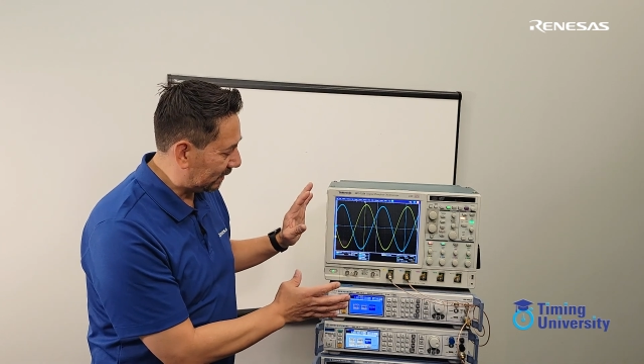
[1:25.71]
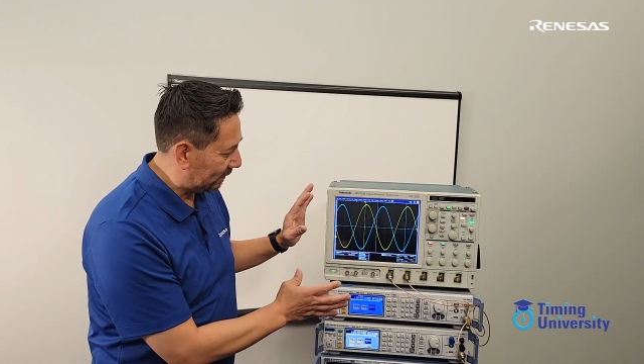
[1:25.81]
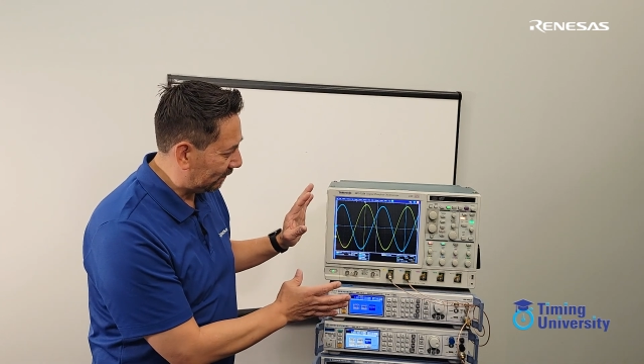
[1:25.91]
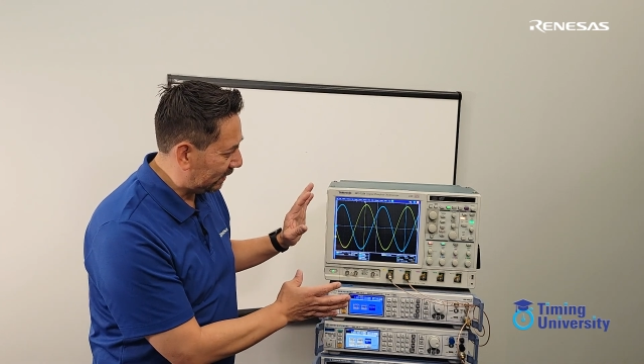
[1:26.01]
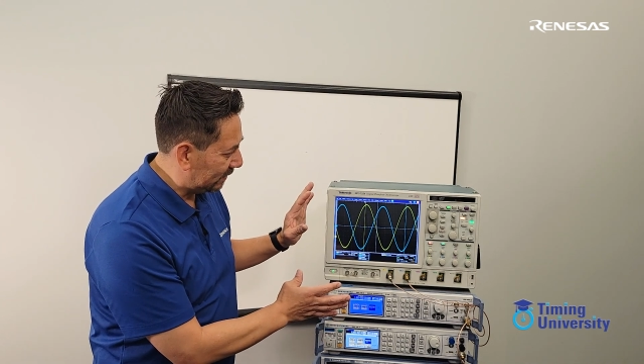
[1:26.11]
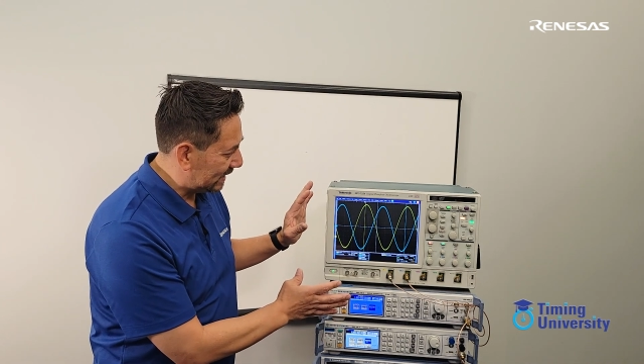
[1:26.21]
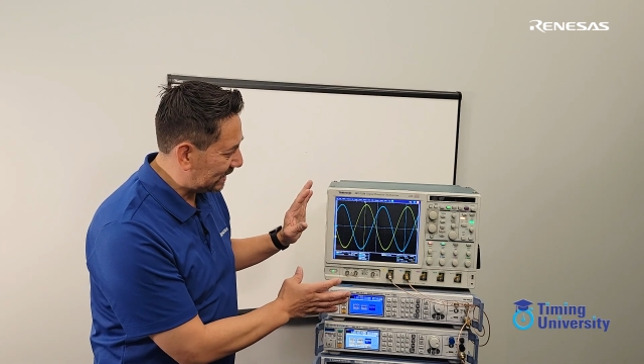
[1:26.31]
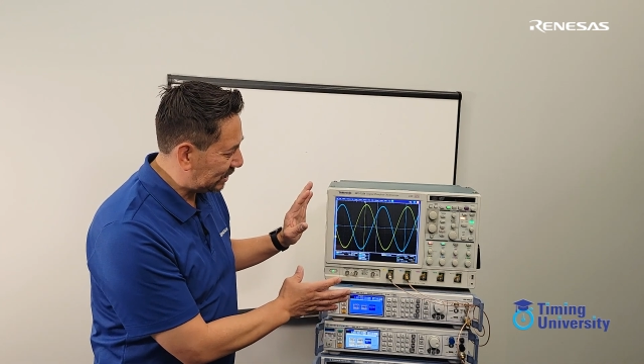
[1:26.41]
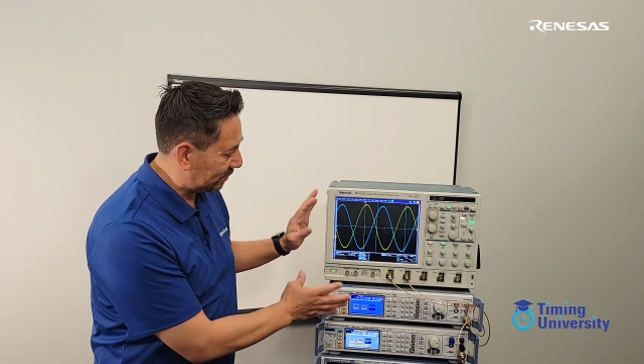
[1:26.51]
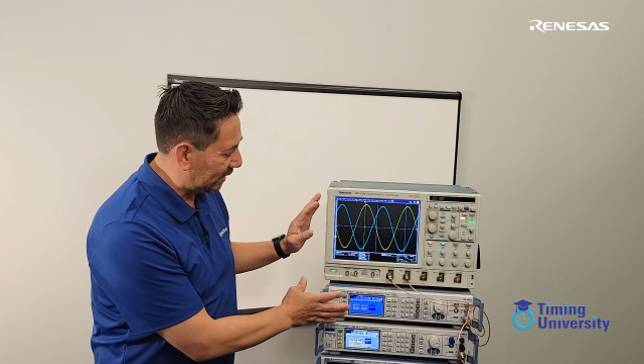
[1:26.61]
view
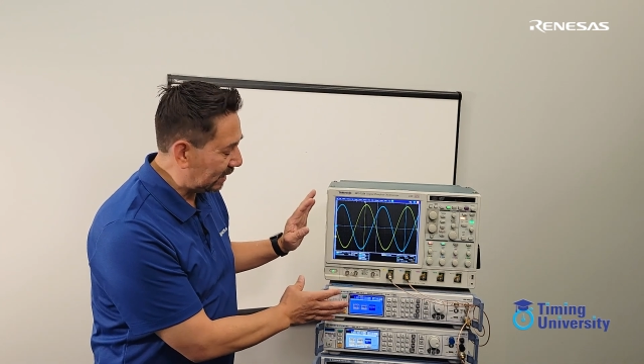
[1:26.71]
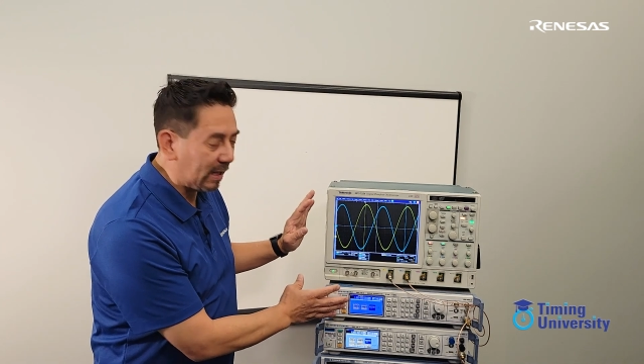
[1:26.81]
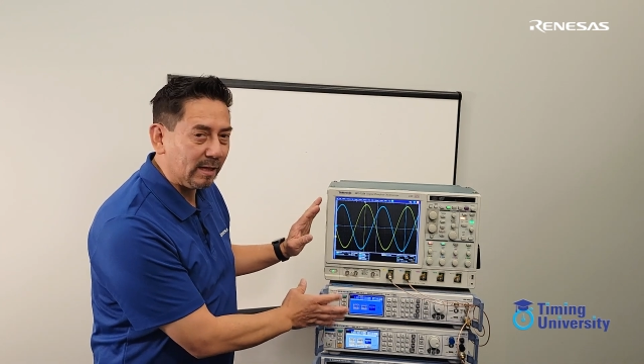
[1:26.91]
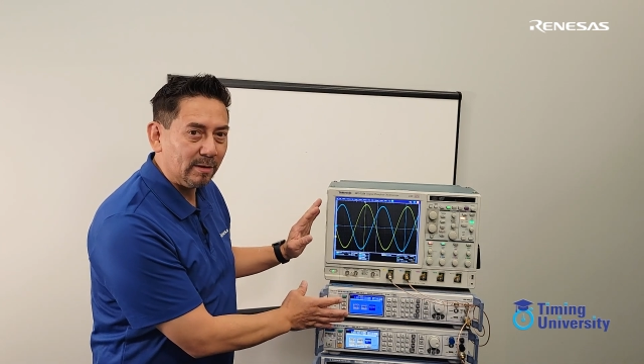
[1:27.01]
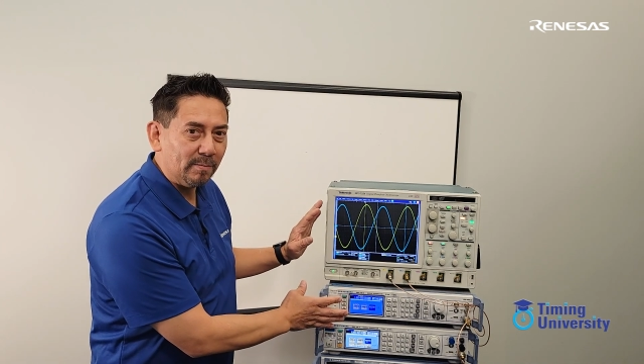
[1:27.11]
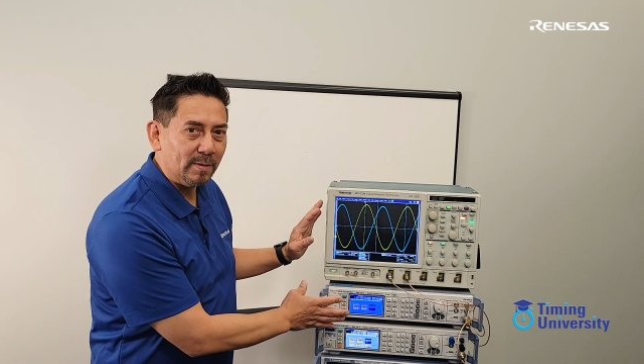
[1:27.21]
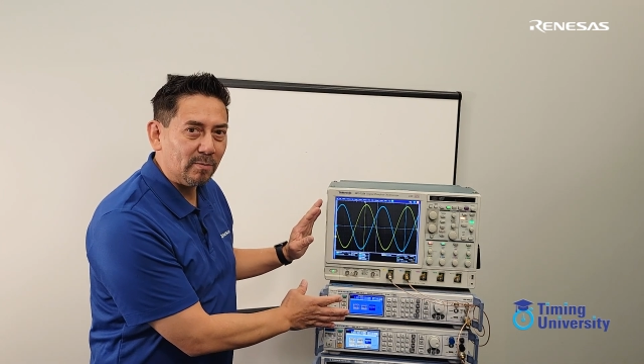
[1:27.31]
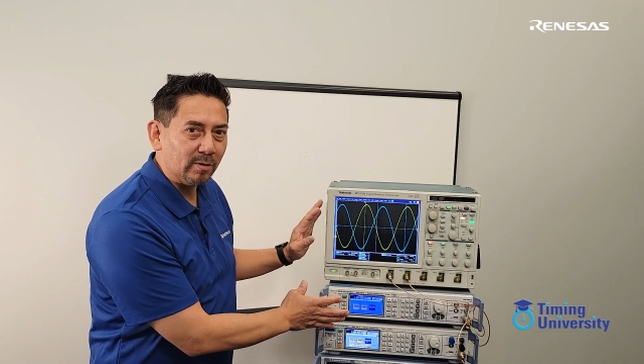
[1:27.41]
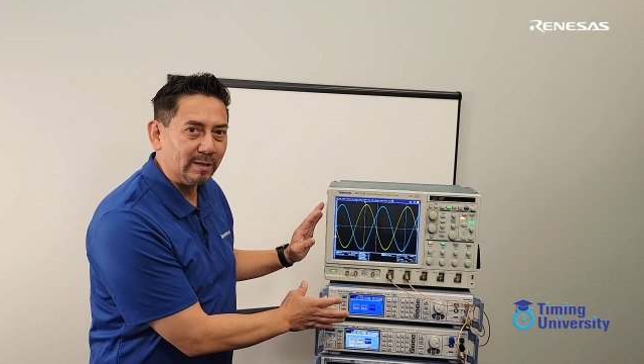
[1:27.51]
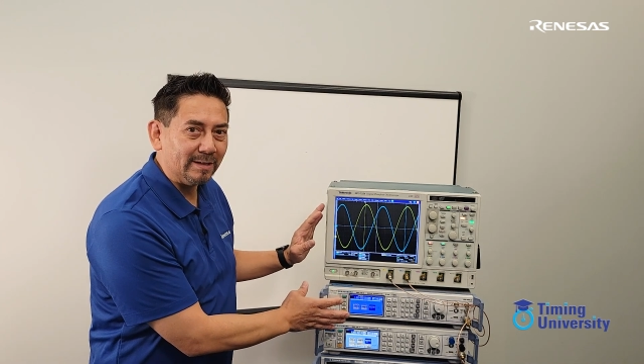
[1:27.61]
this screen a little bit
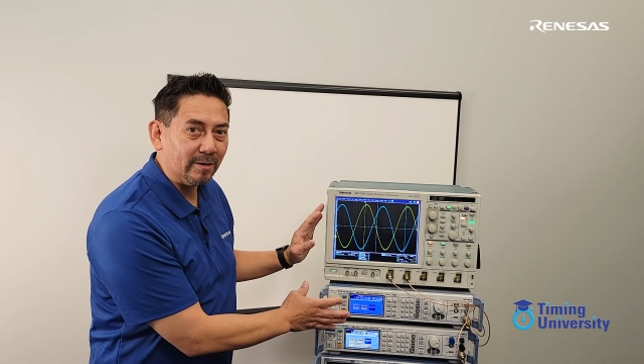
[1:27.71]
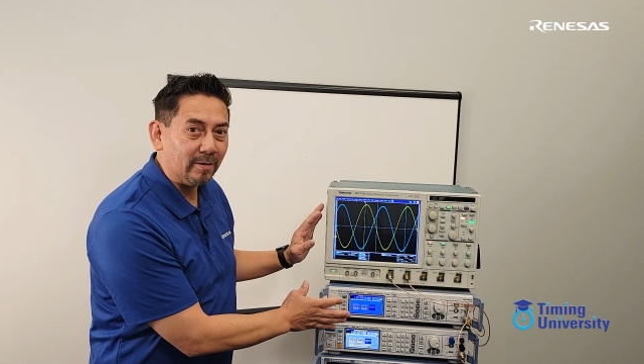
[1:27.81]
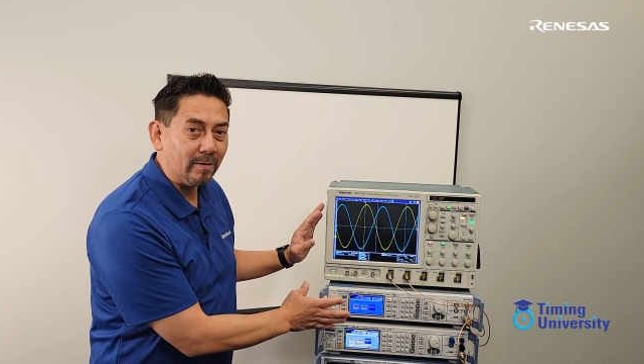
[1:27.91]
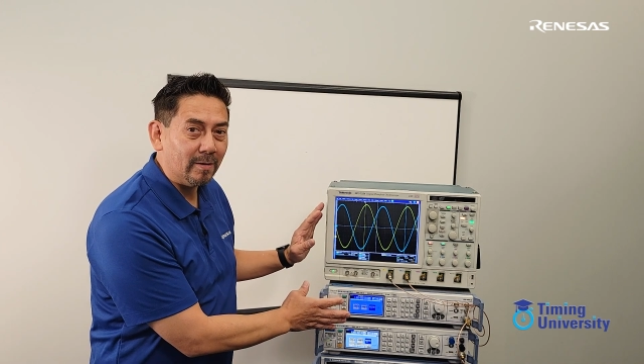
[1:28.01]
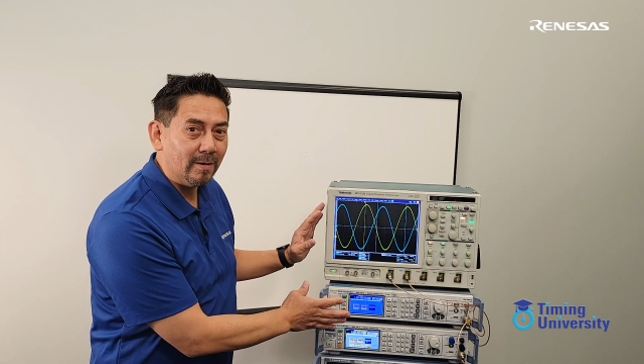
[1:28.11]
more clearer.